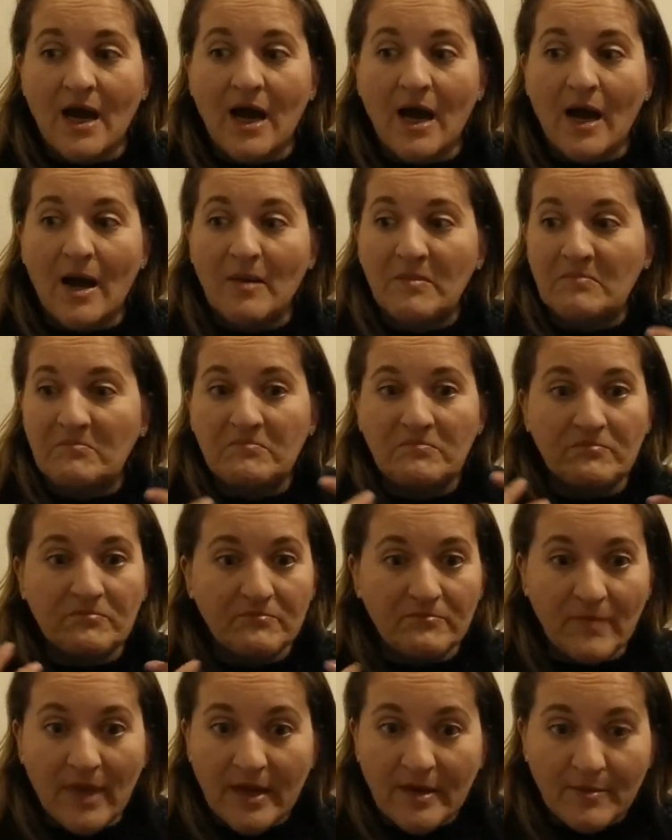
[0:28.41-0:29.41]
um,
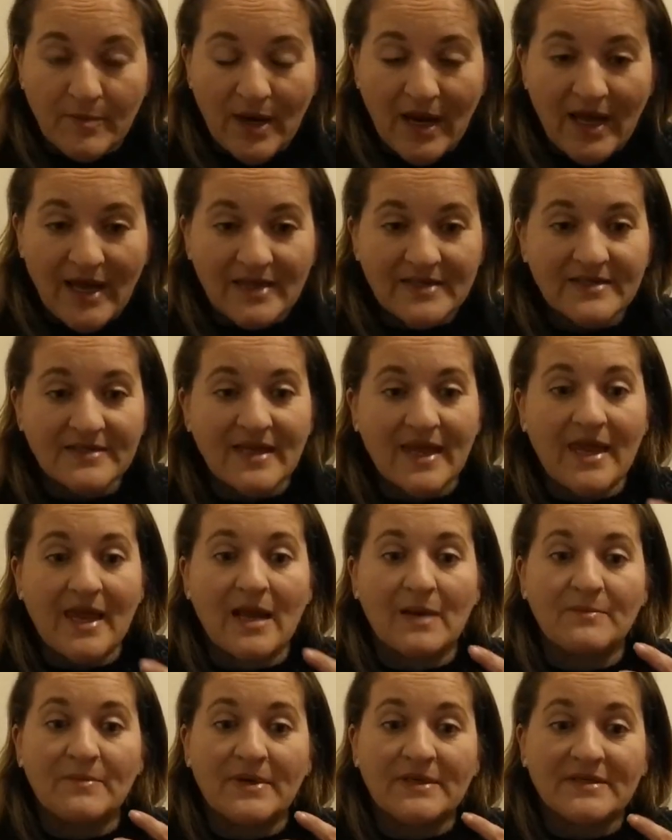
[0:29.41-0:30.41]
make plans, they
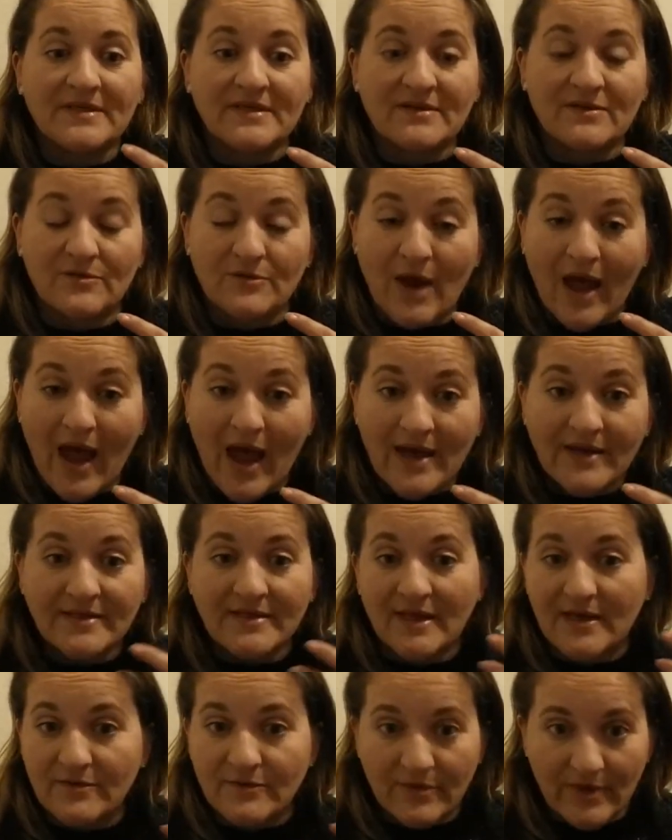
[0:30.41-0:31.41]
help us
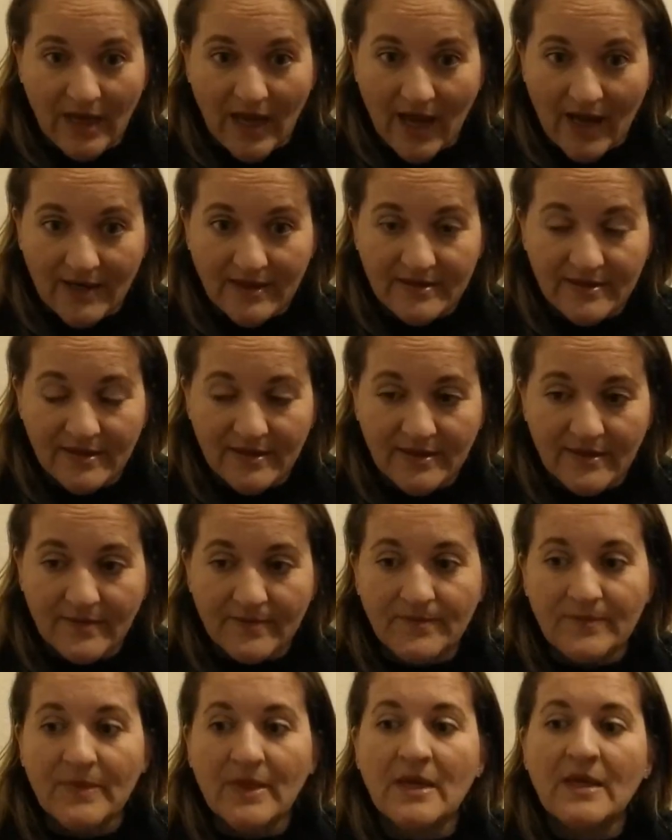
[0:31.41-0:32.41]
act and react.
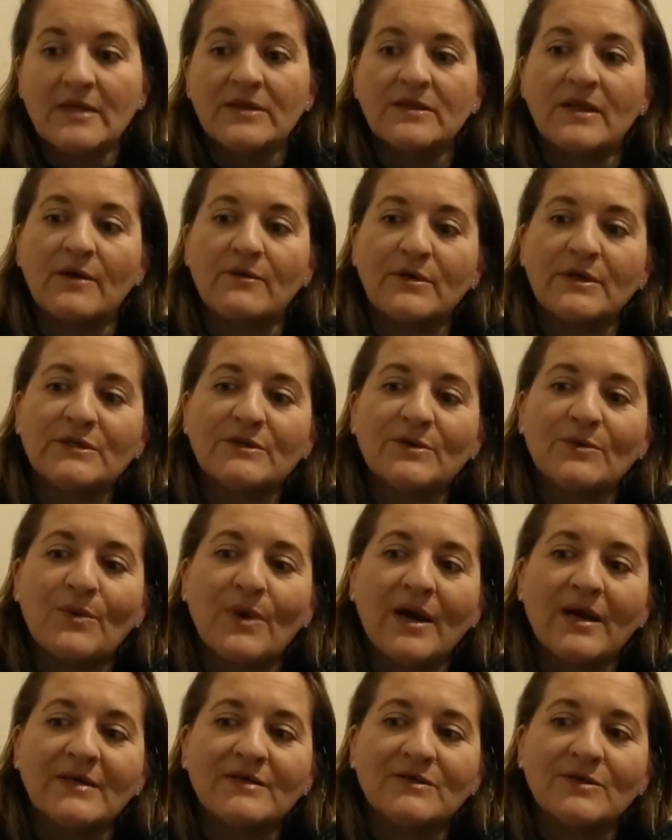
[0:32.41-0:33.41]
The reason
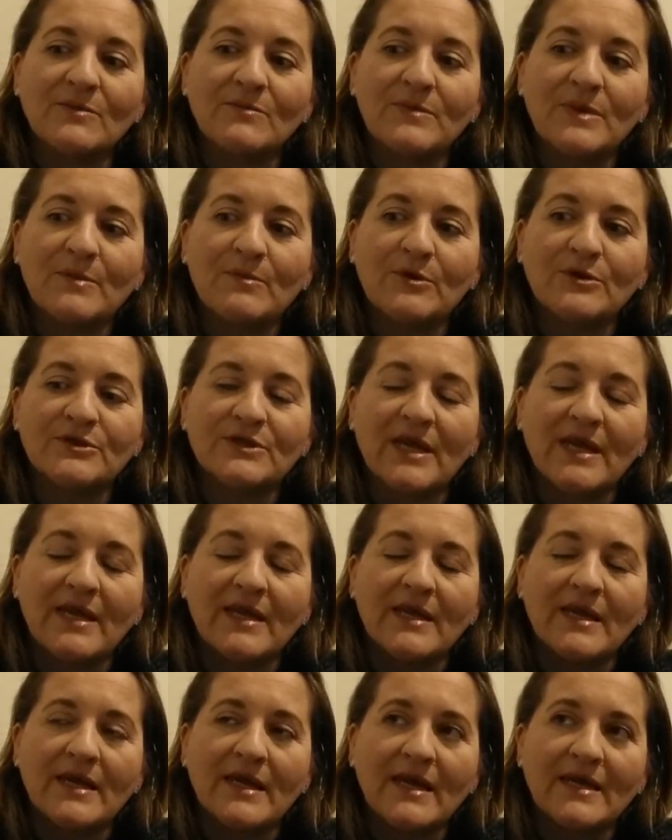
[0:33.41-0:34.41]
why some people say
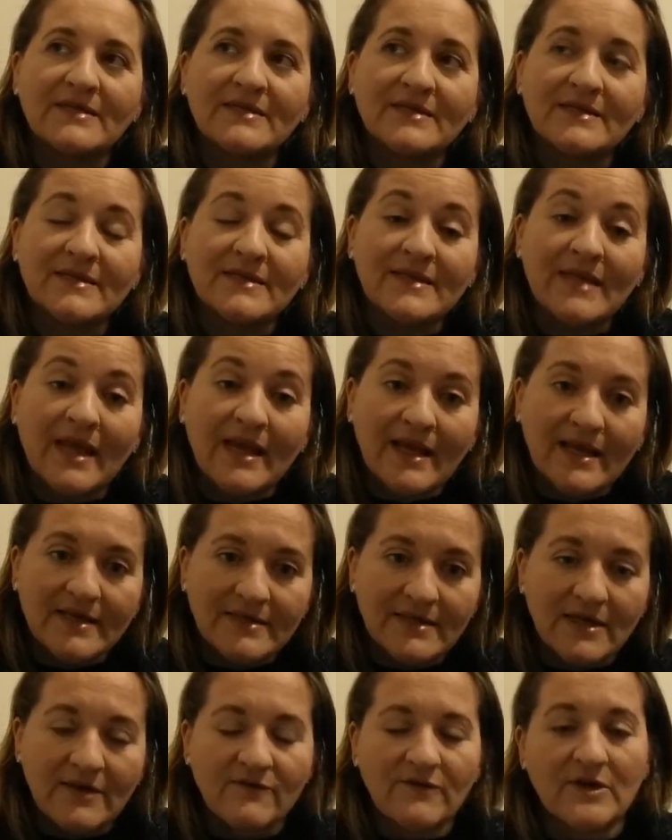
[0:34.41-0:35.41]
it's
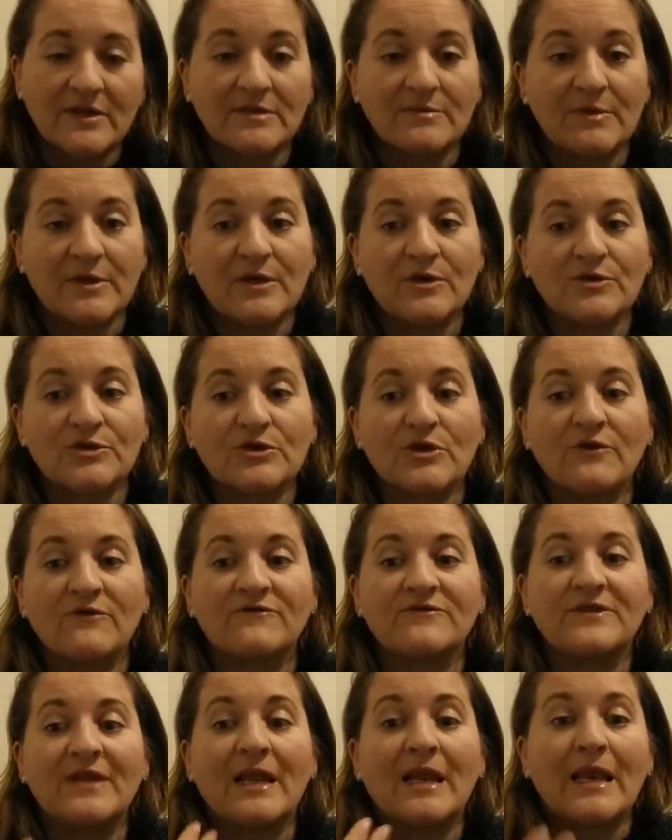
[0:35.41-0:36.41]
negative is because
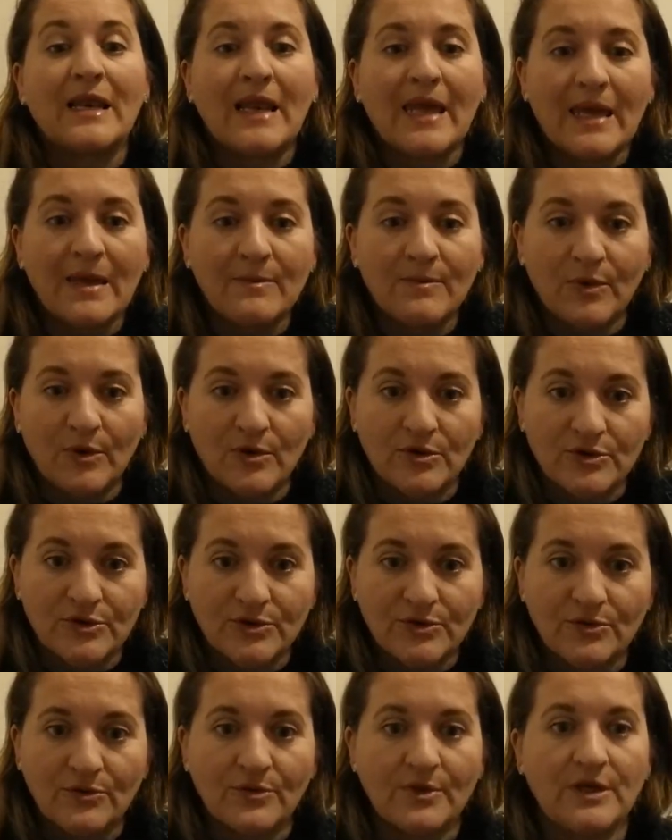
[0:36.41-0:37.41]
of the labels
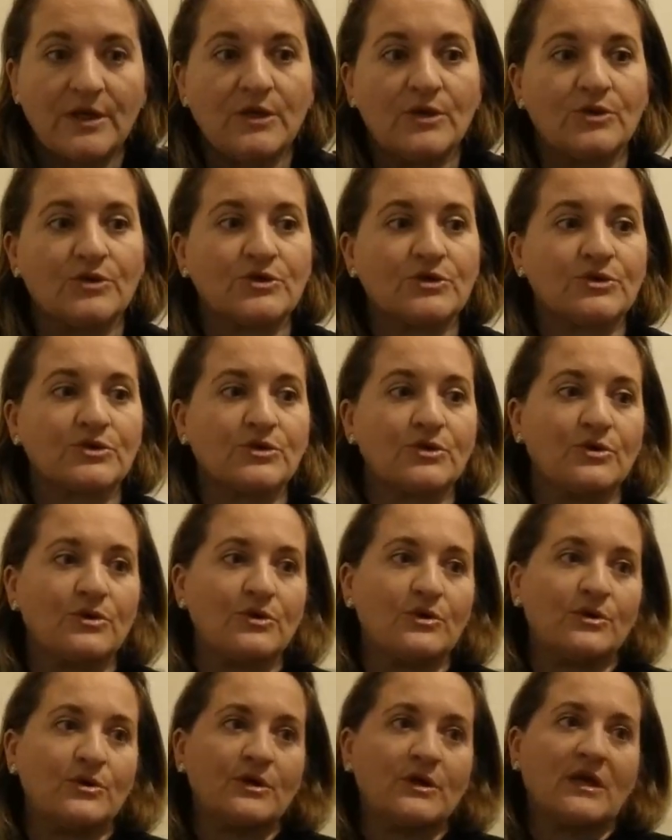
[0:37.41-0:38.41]
we used
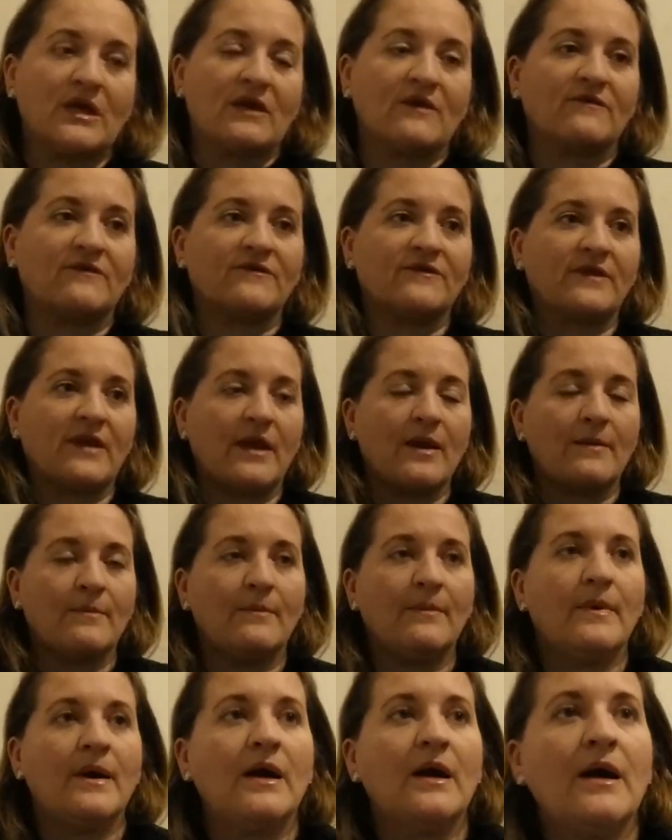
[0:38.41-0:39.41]
to give
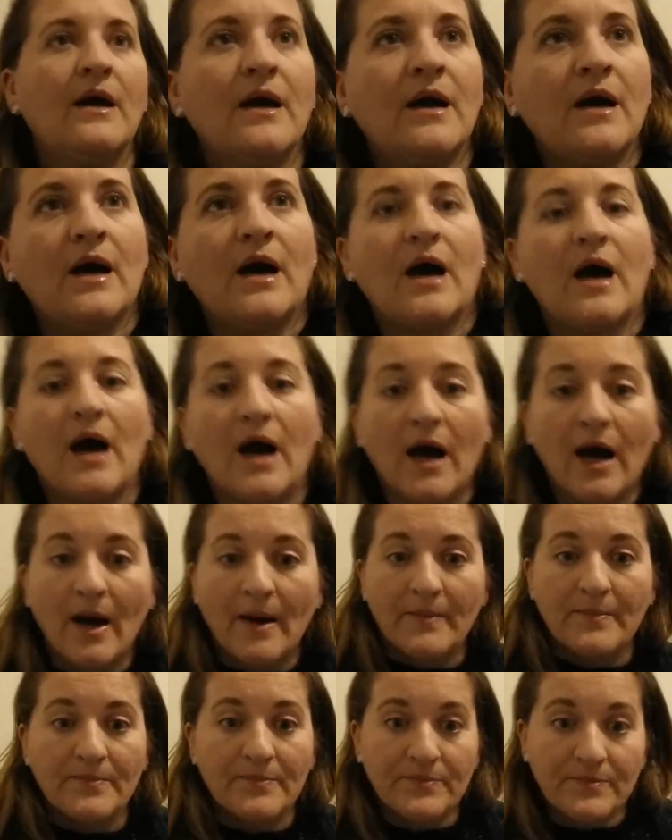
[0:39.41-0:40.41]
them
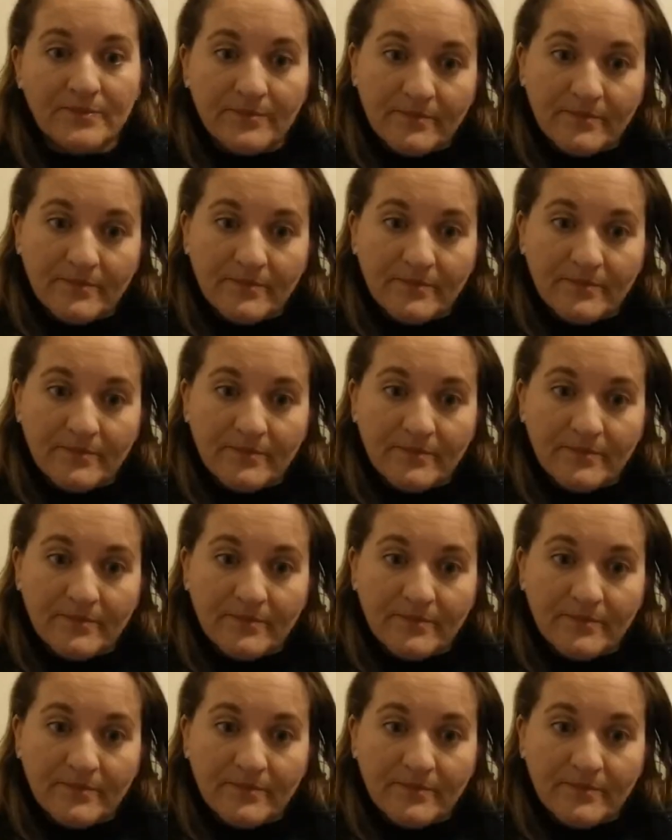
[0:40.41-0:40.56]
um,